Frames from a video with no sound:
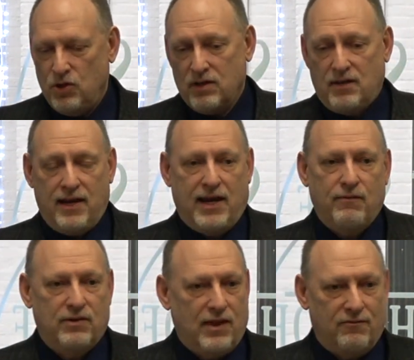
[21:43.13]
you can take
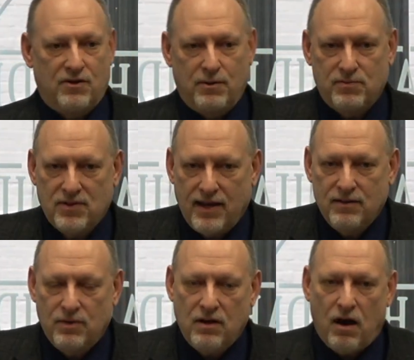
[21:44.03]
everything from him,
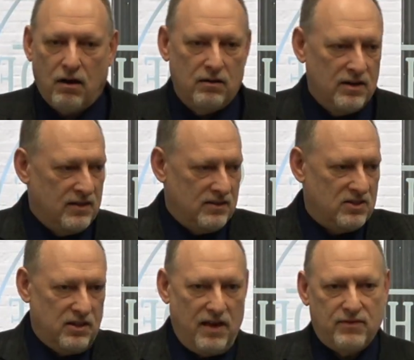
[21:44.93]
Satan, but our
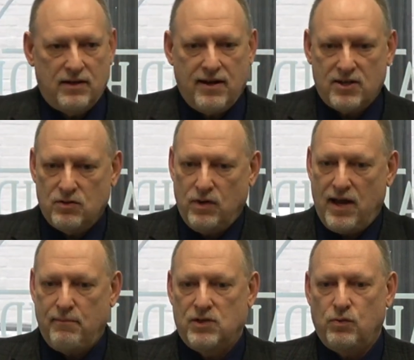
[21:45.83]
this love connection we
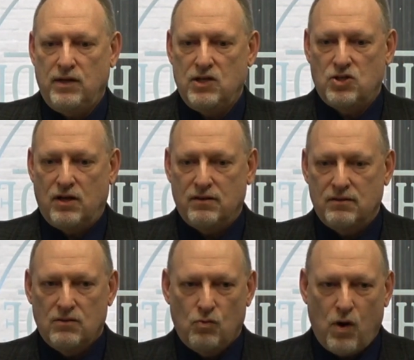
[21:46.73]
have between each
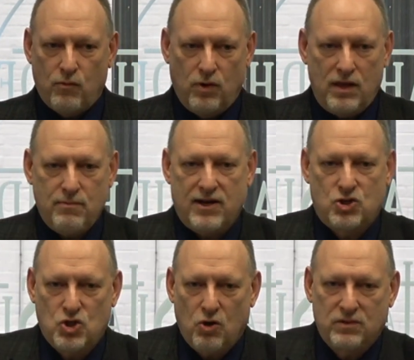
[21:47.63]
other, what really
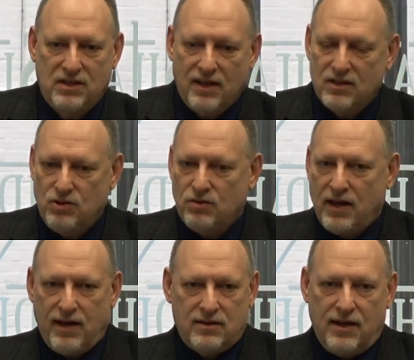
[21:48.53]
makes Job tick, you
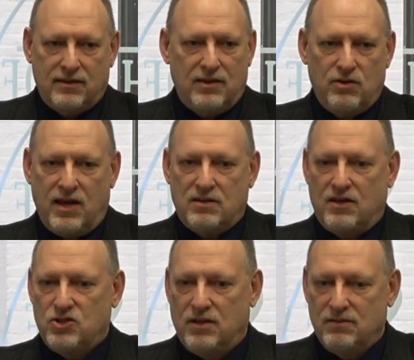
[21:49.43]
can't take that, you can't
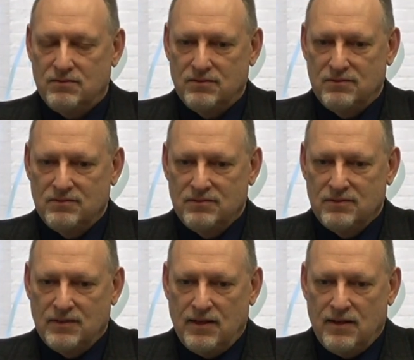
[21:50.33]
touch it.
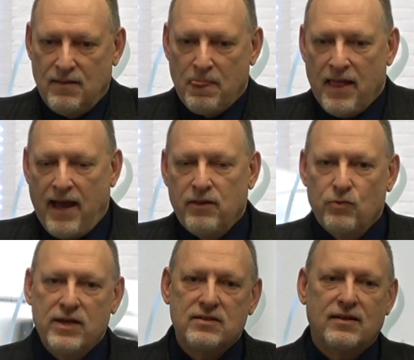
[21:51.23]
And the
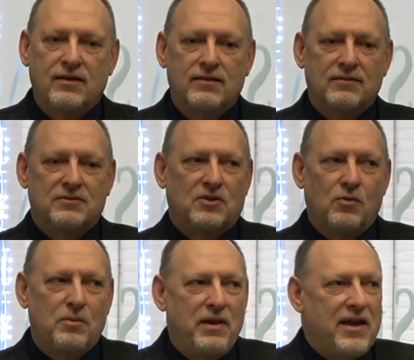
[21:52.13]
reason,
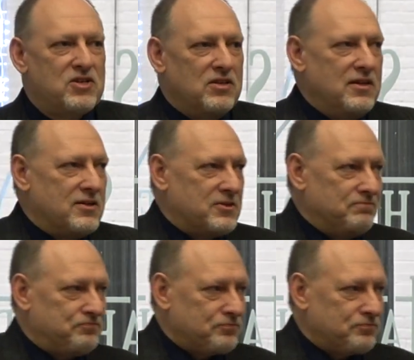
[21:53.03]
so let me ask you this: